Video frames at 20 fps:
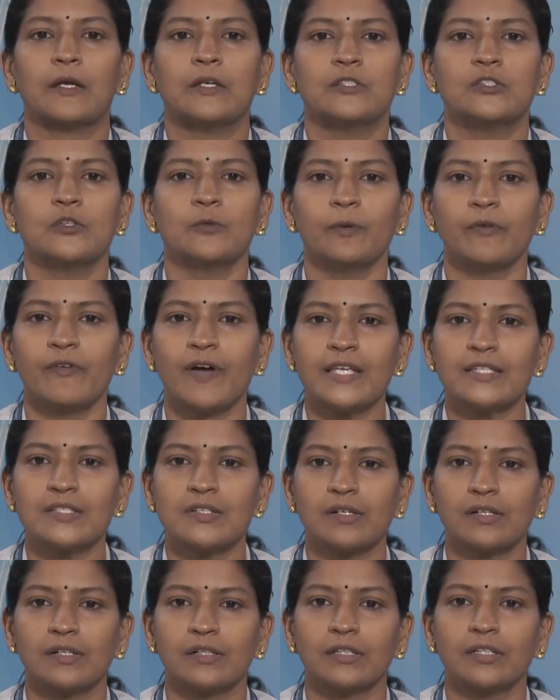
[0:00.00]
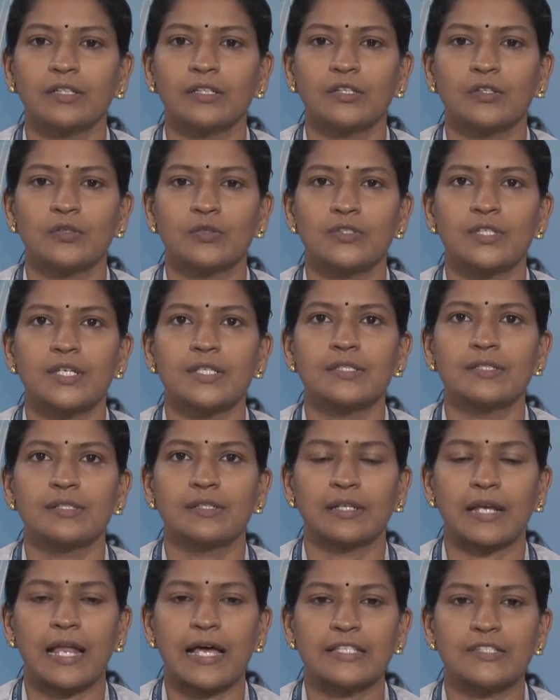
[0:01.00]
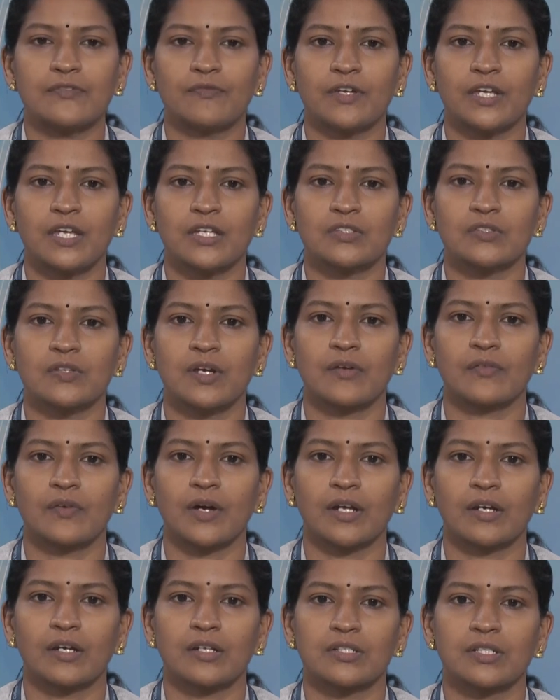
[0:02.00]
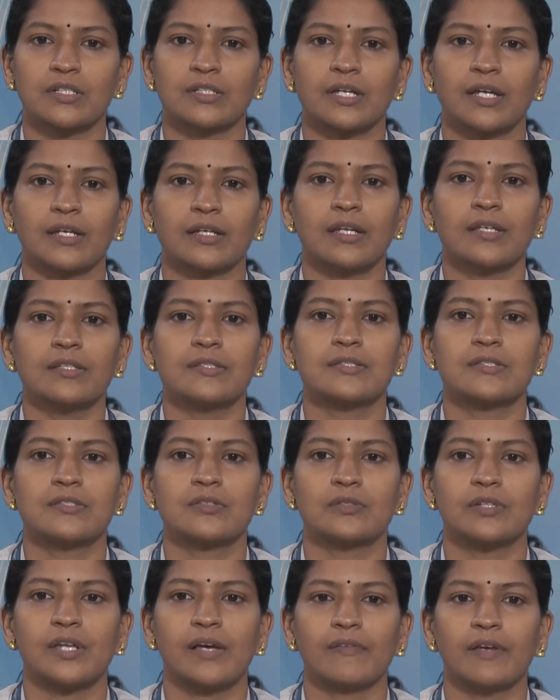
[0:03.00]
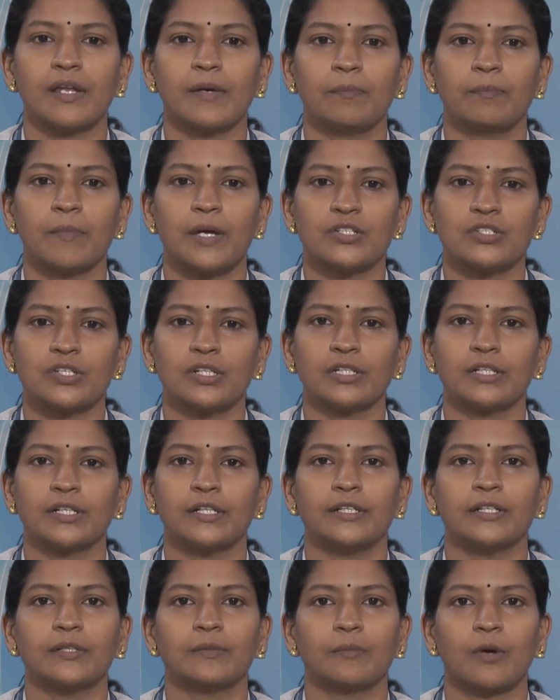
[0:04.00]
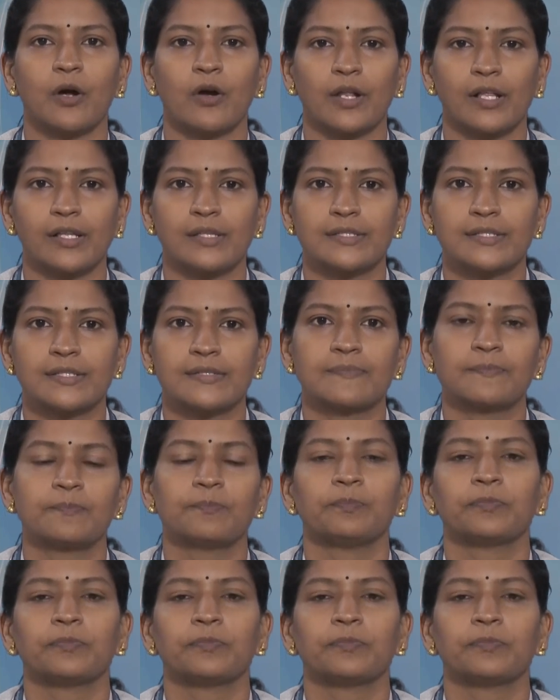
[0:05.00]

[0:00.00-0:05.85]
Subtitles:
Supervised learning uses classification and regression techniques to develop machine learning models.